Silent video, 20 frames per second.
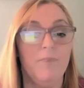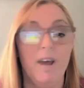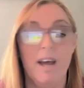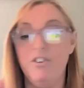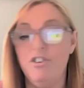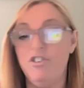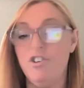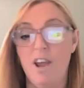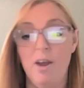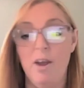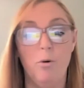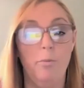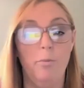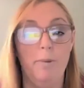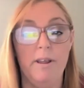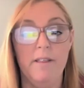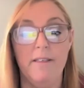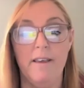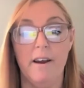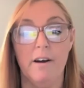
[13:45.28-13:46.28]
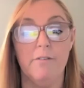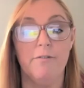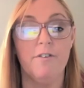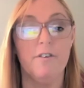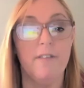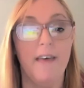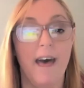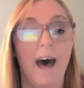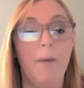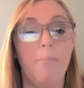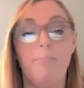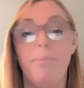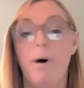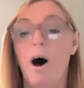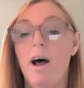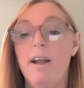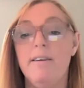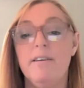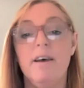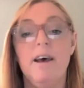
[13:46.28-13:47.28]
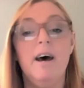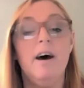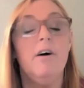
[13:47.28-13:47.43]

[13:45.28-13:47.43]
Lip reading: Shay will be there for that. But